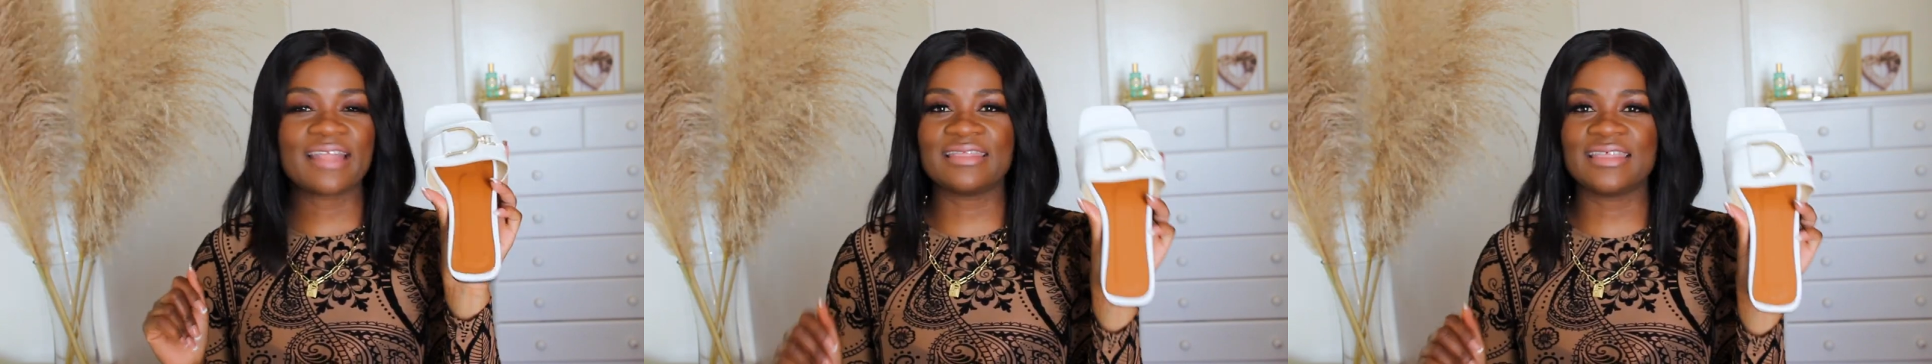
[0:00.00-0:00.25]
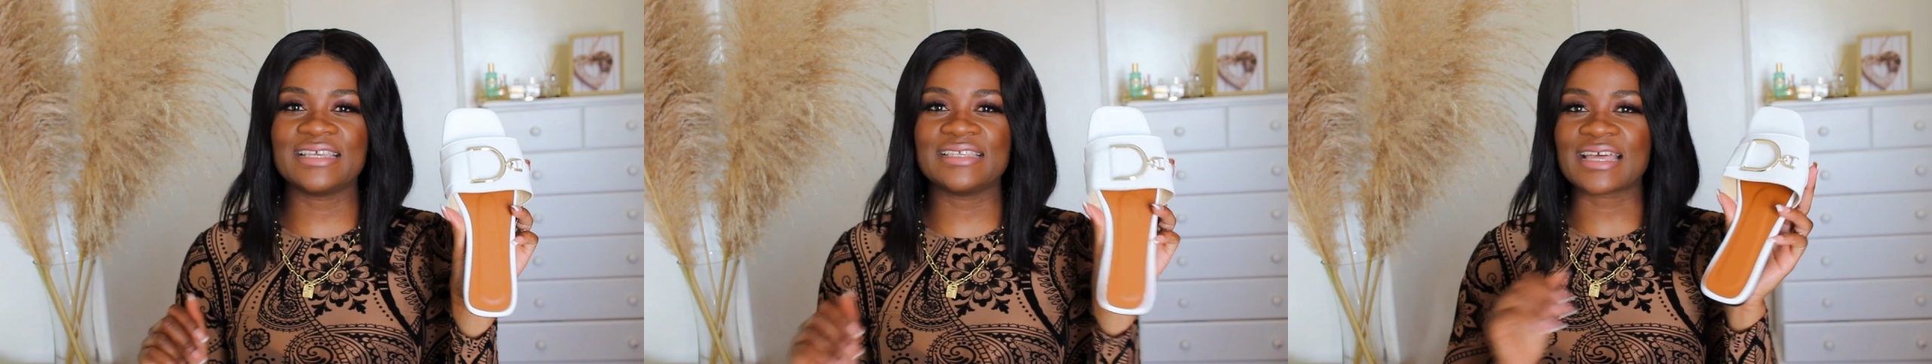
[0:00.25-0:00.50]

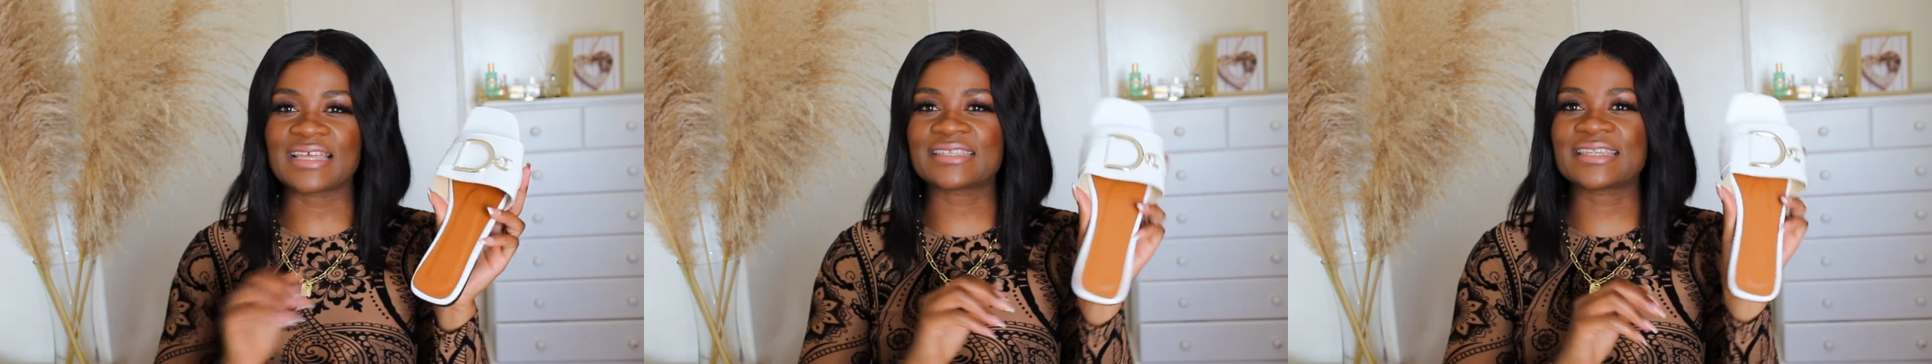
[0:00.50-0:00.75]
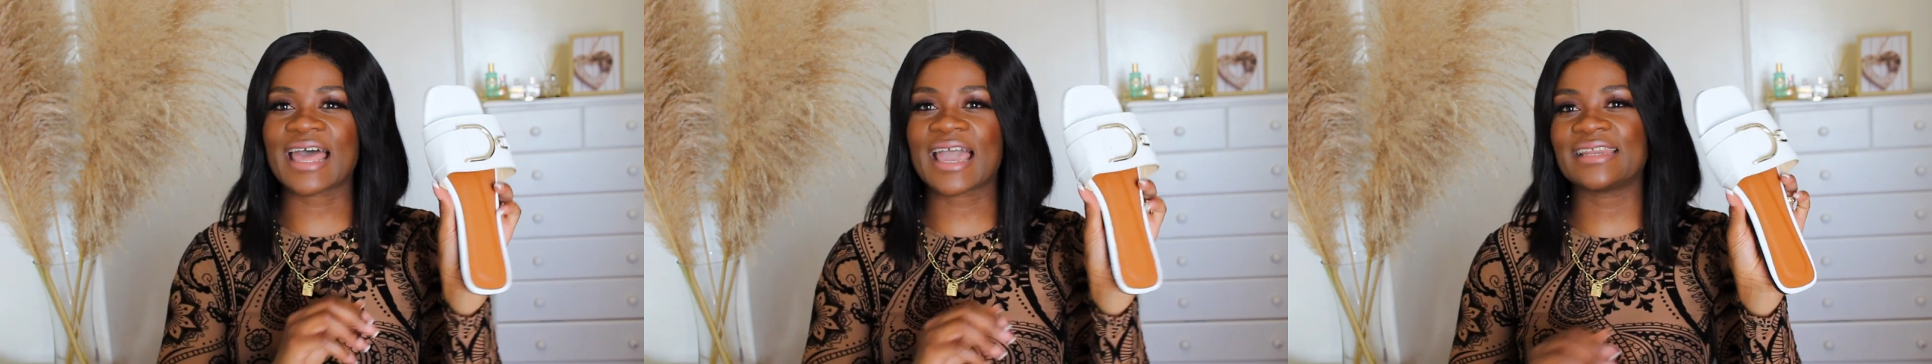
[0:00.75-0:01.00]
these
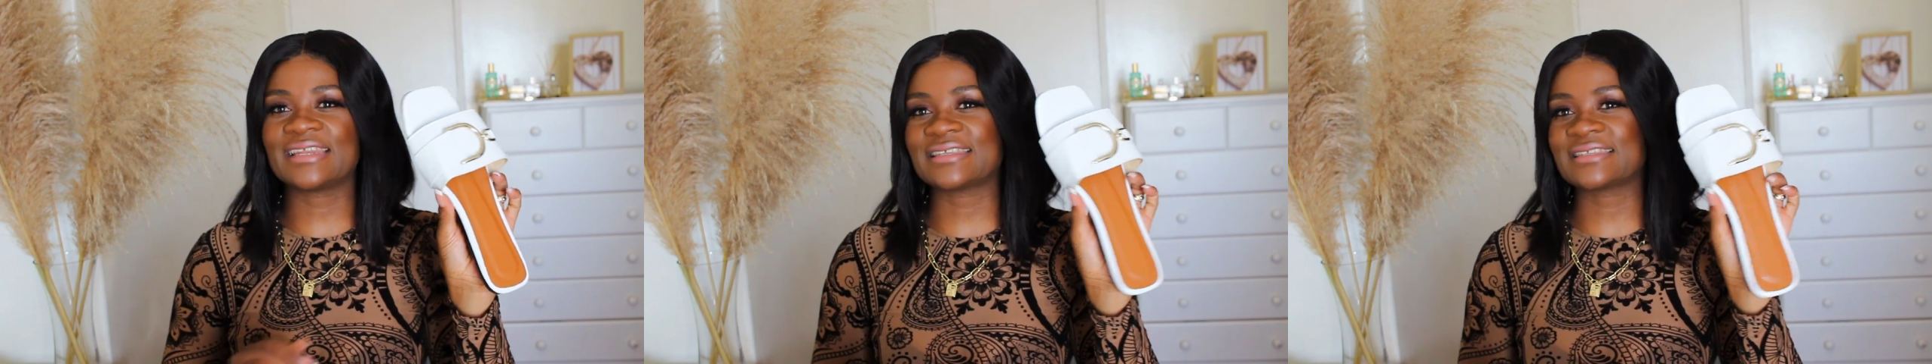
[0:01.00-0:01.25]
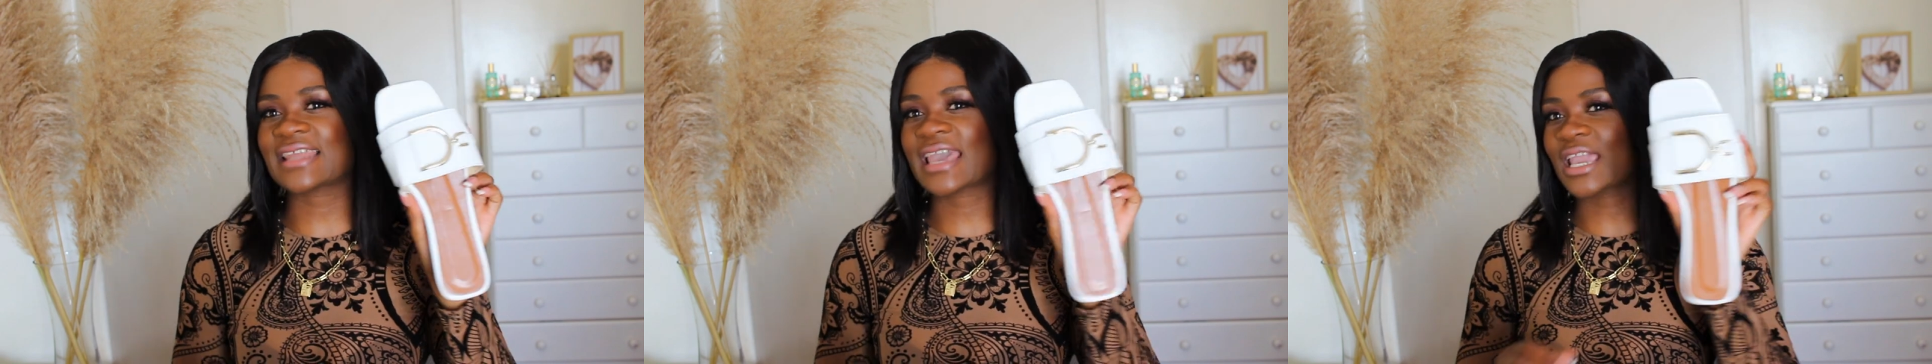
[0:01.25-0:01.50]

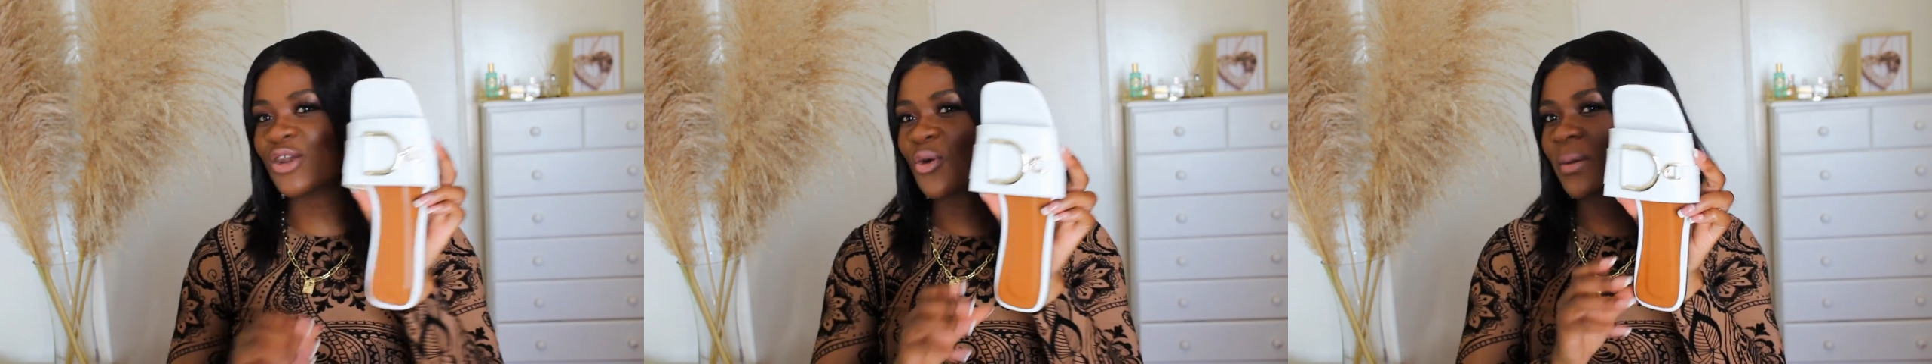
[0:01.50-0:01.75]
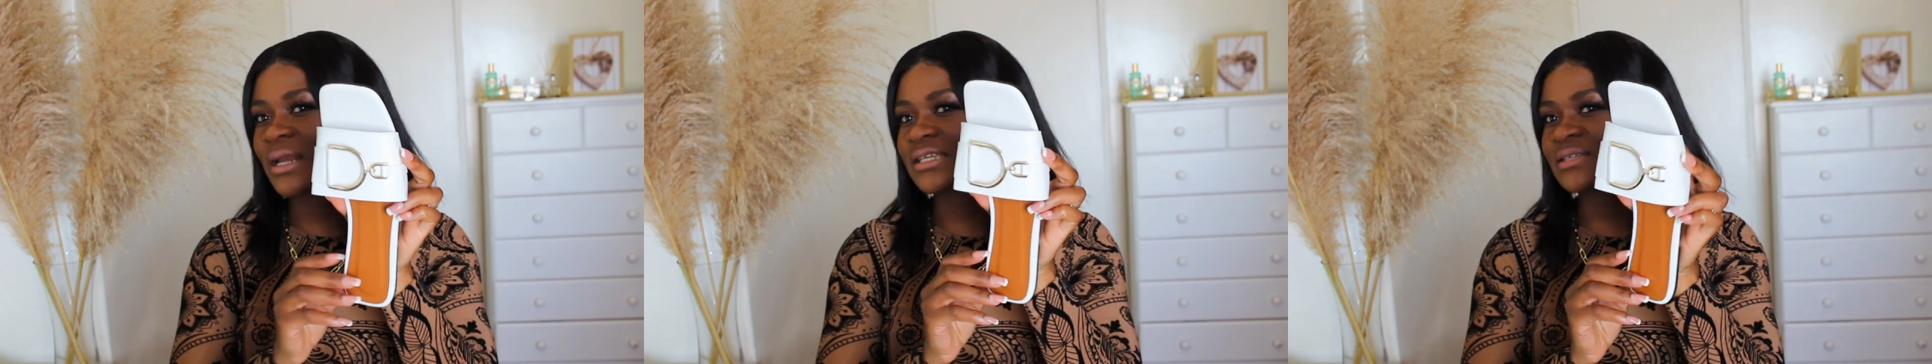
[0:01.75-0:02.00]
sliders like
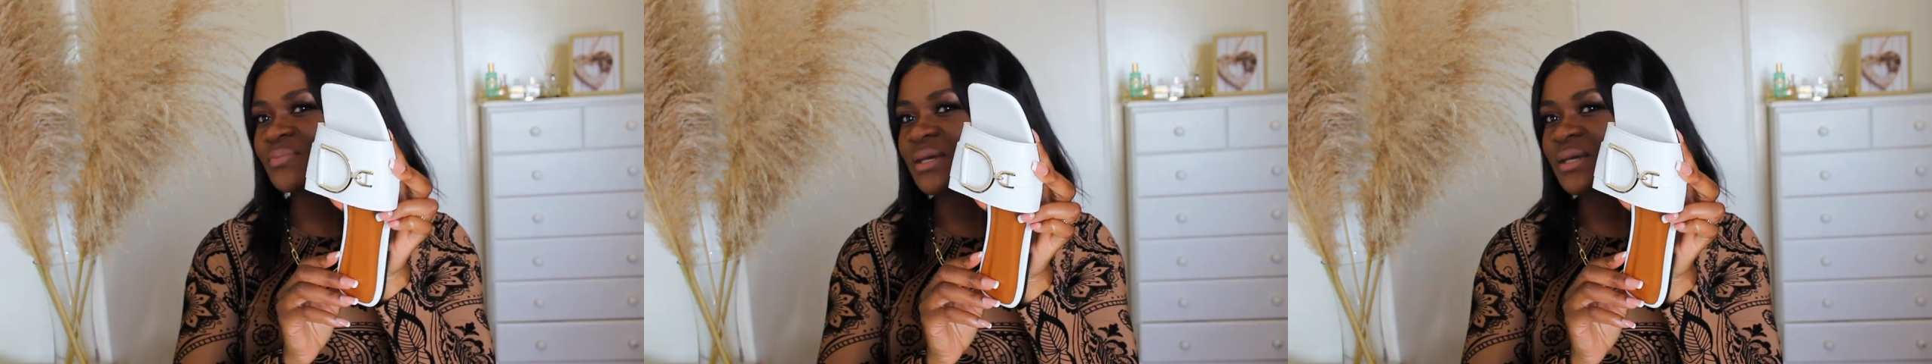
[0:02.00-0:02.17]
nobody's